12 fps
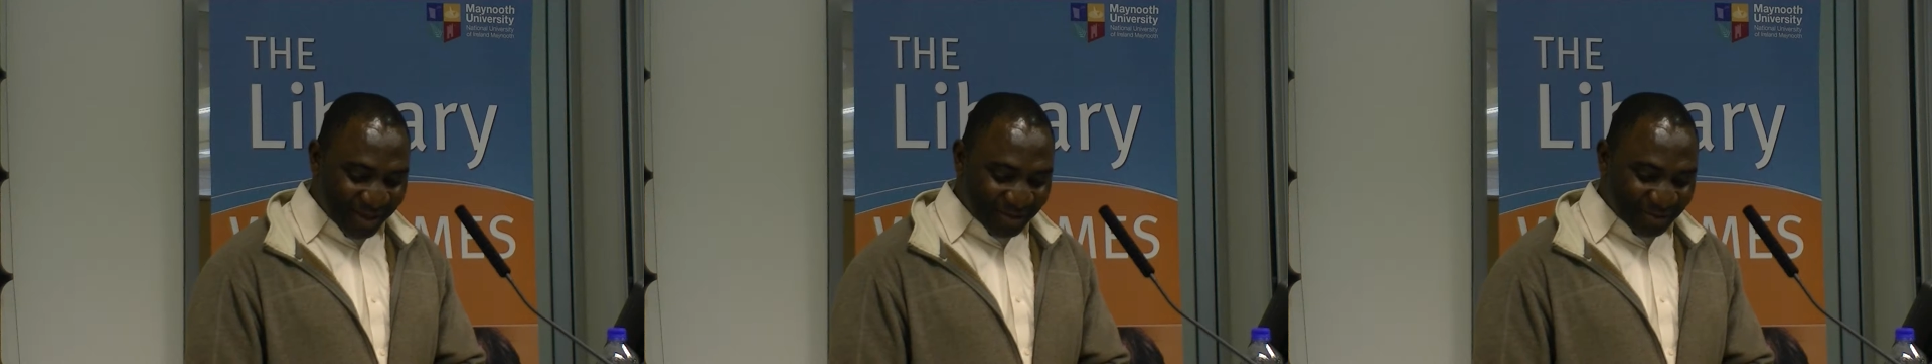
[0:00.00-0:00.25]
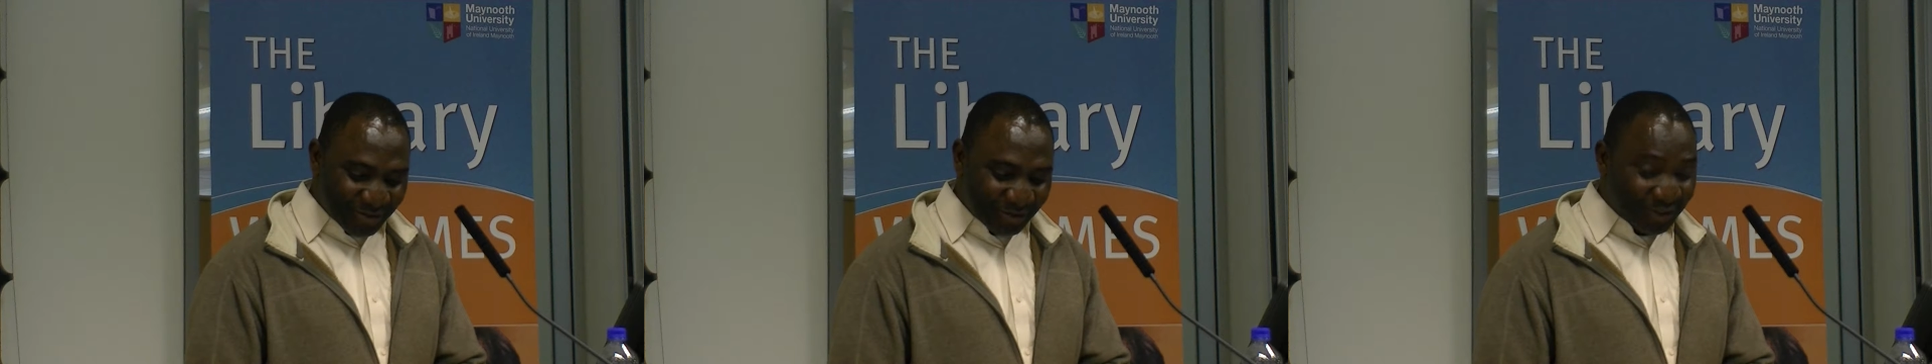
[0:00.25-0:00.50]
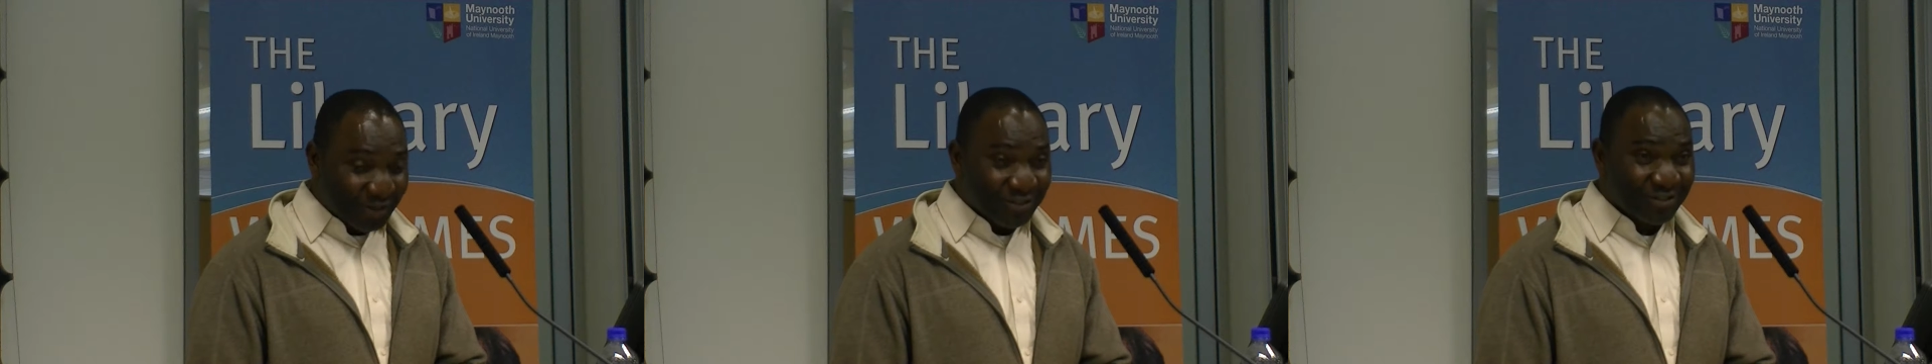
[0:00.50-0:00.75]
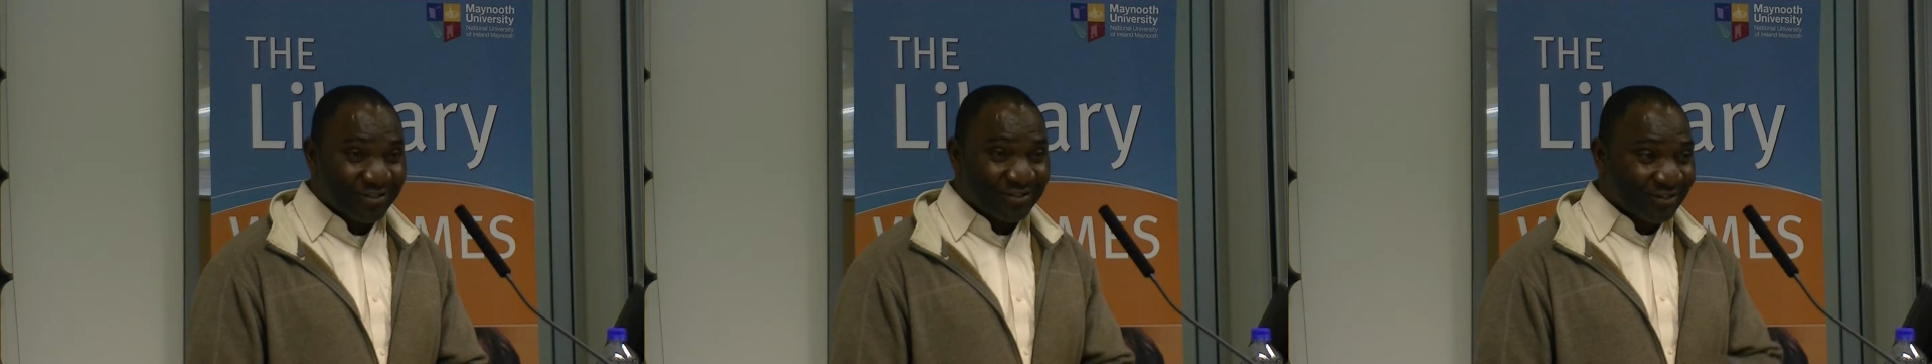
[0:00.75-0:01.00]
So
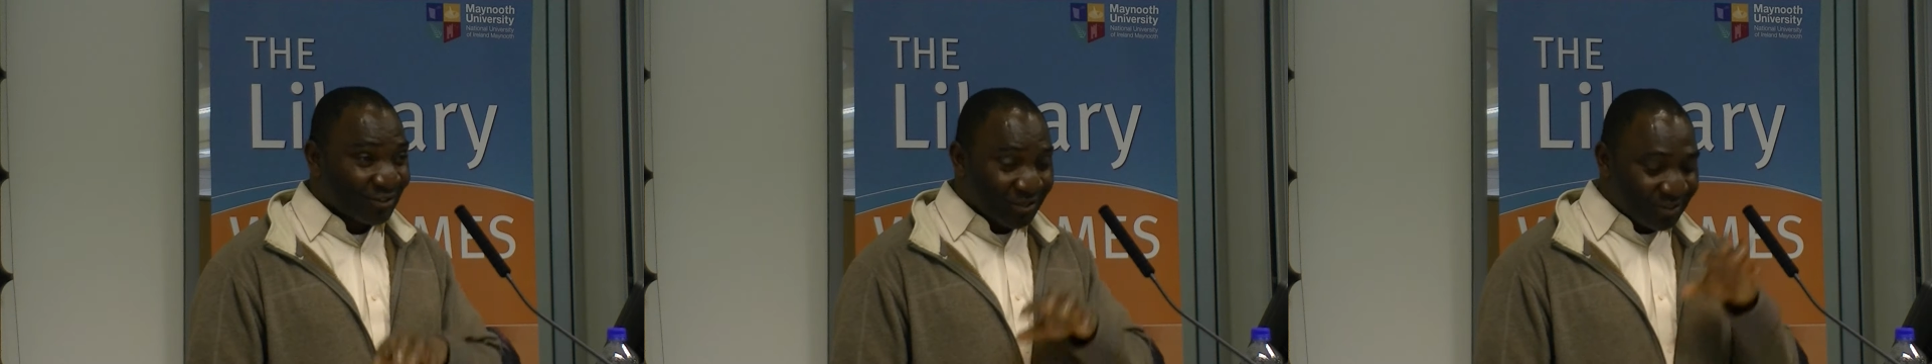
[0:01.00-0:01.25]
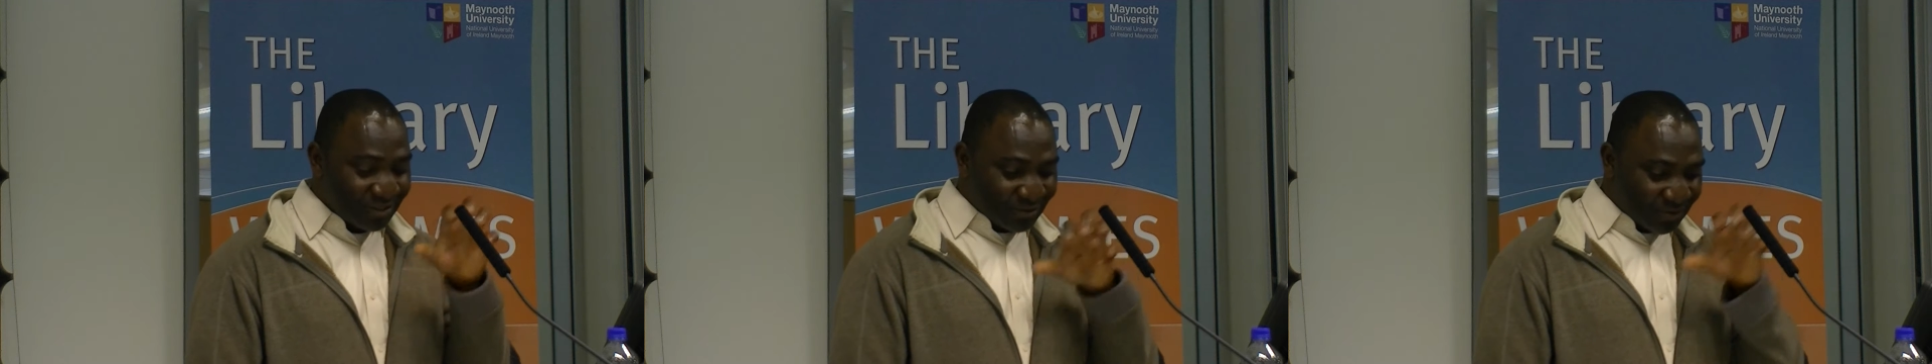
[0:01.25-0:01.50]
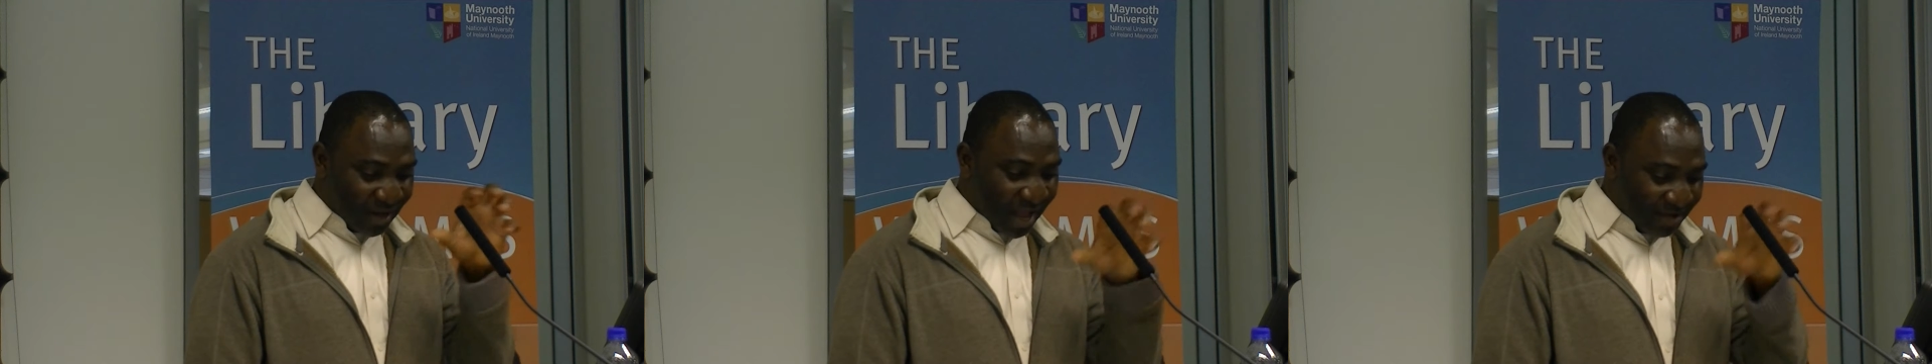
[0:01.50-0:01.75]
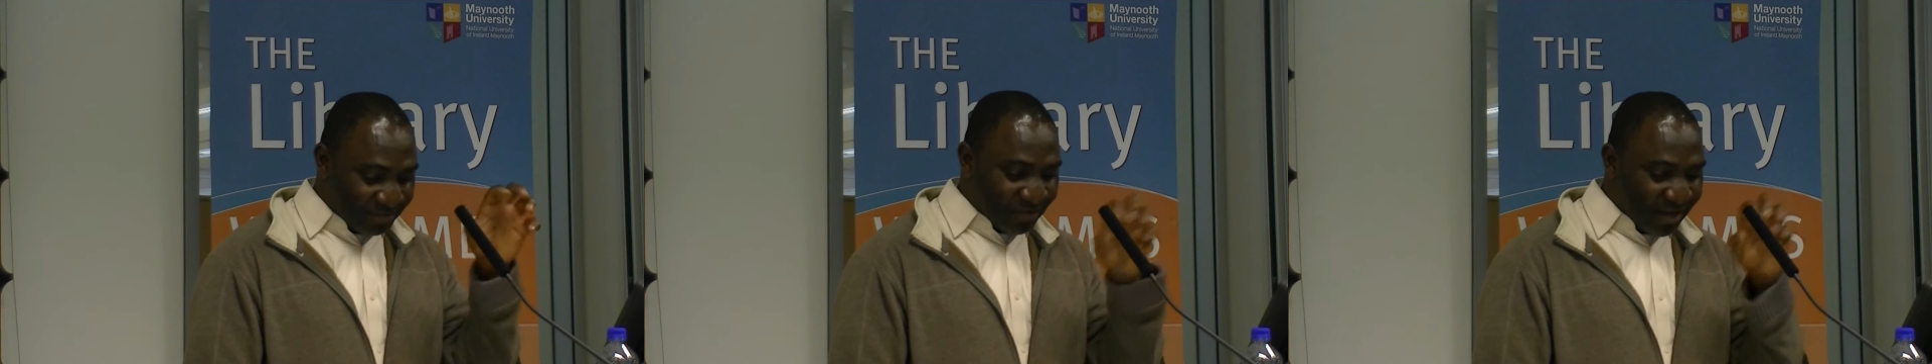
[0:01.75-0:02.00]
just to
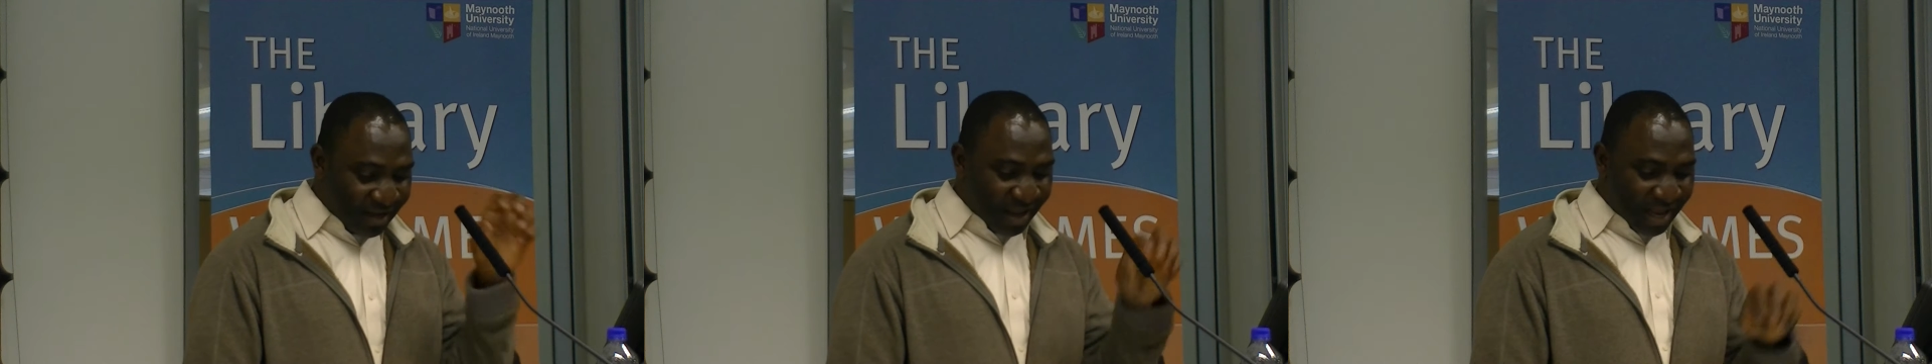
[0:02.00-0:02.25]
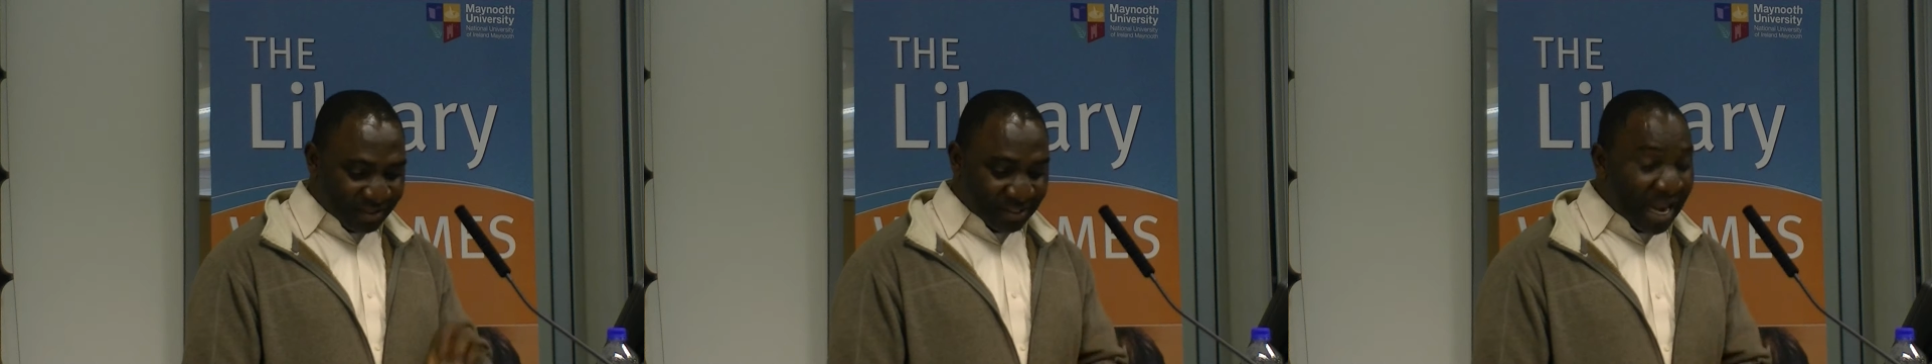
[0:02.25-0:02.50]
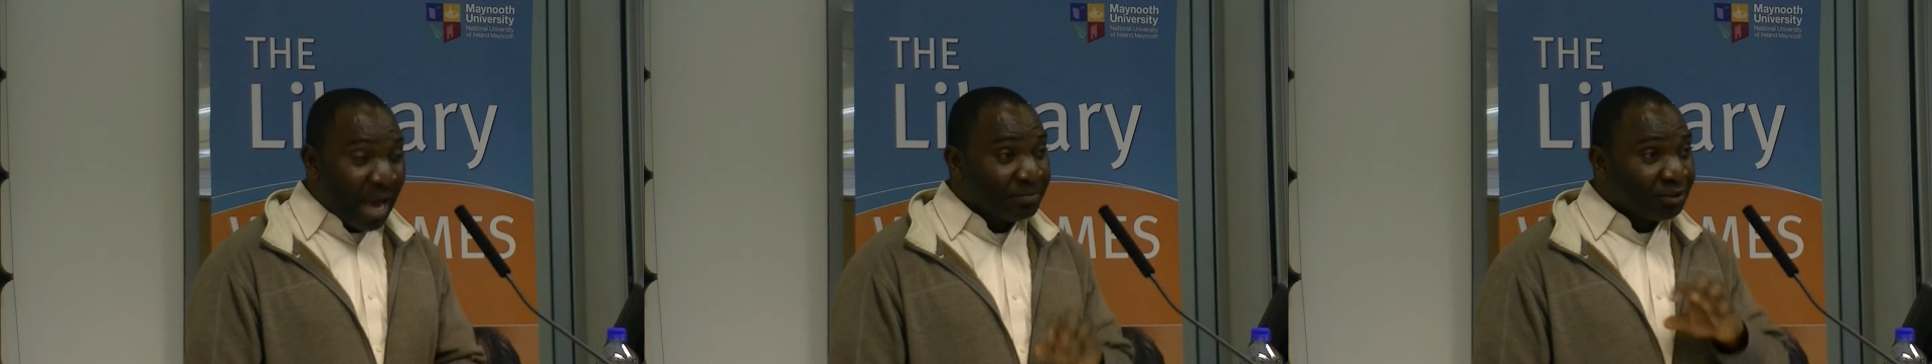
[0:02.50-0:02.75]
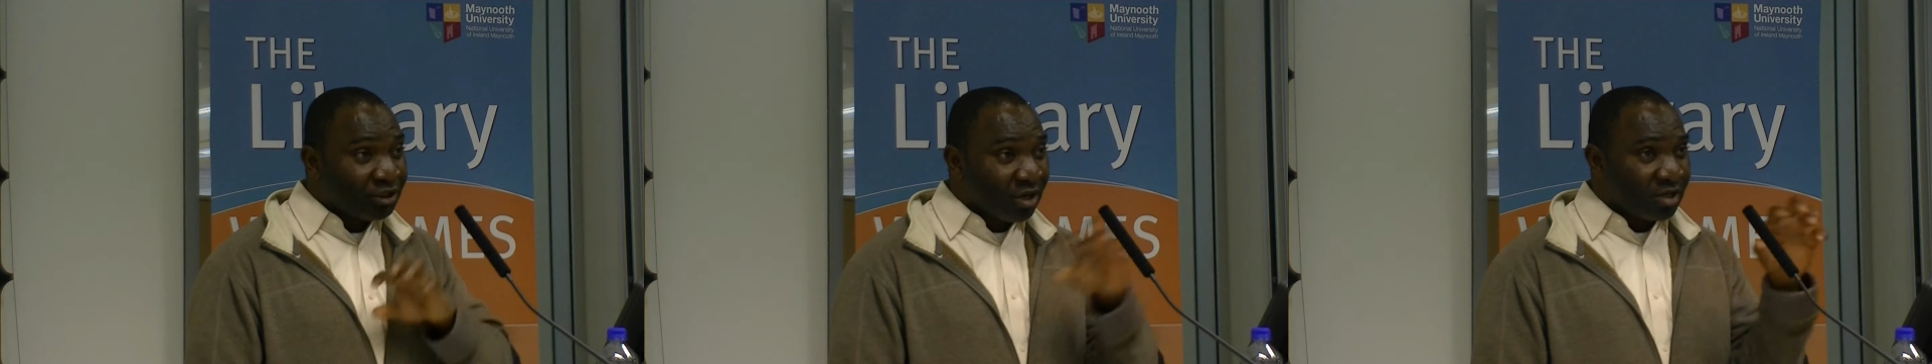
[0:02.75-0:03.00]
have a
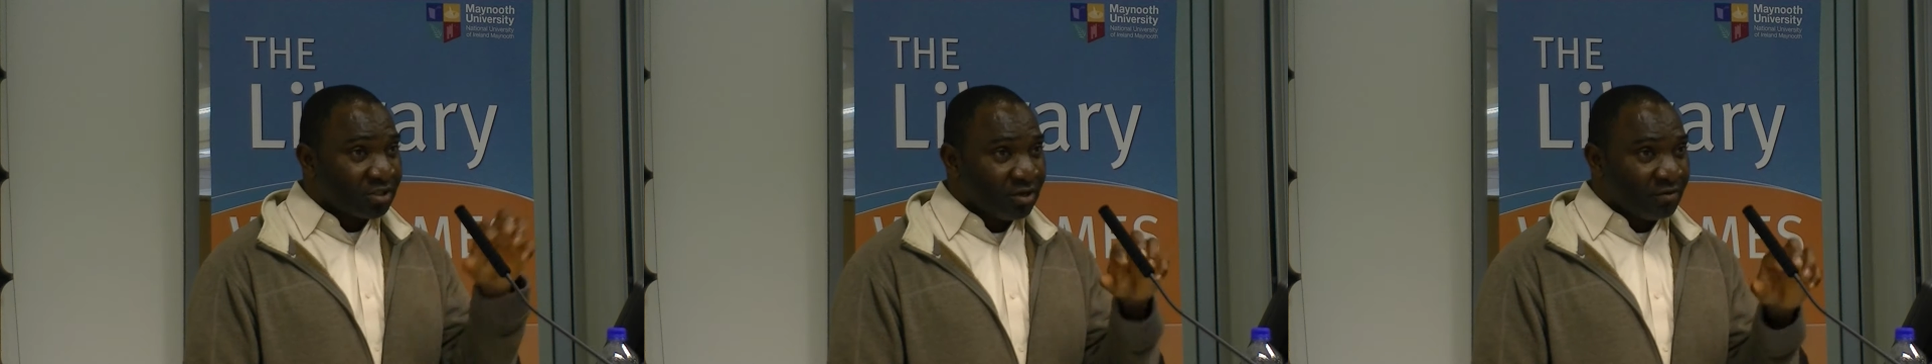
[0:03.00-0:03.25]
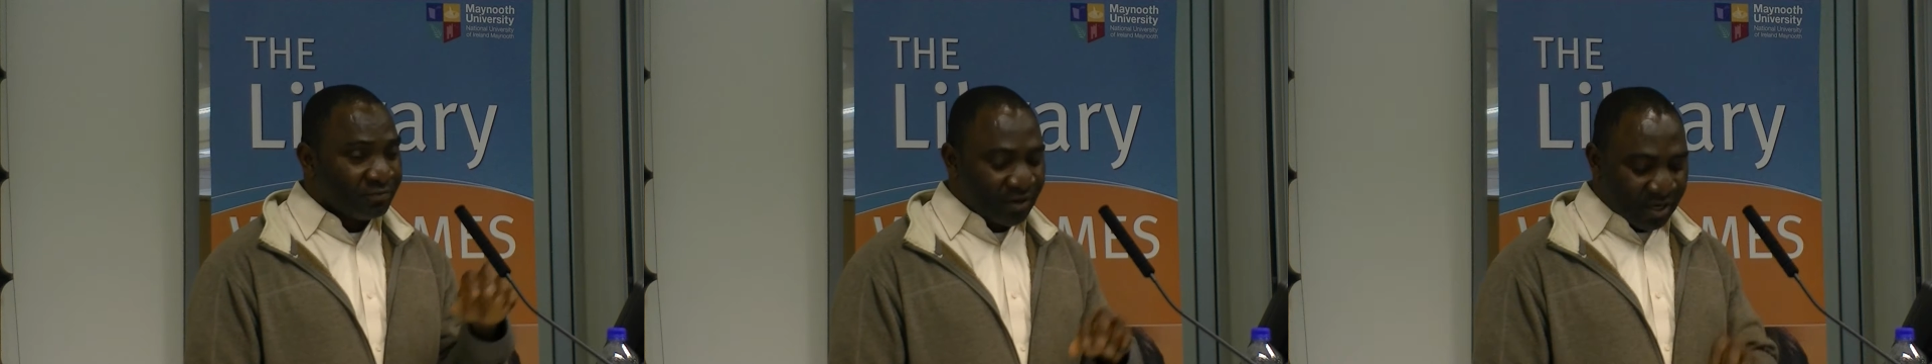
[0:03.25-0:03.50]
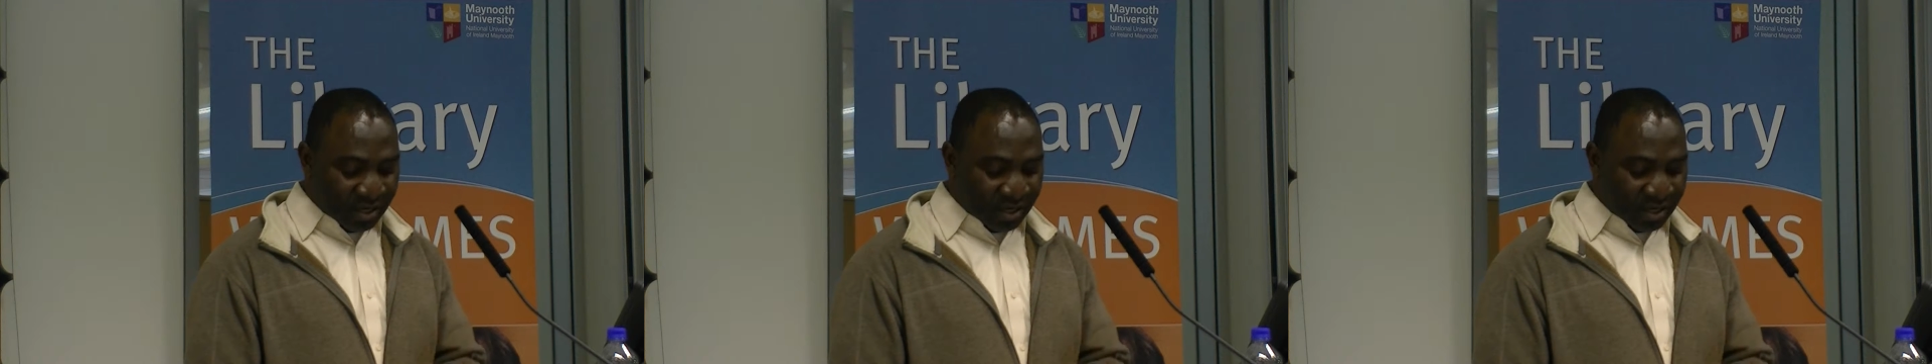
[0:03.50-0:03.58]
snapshot of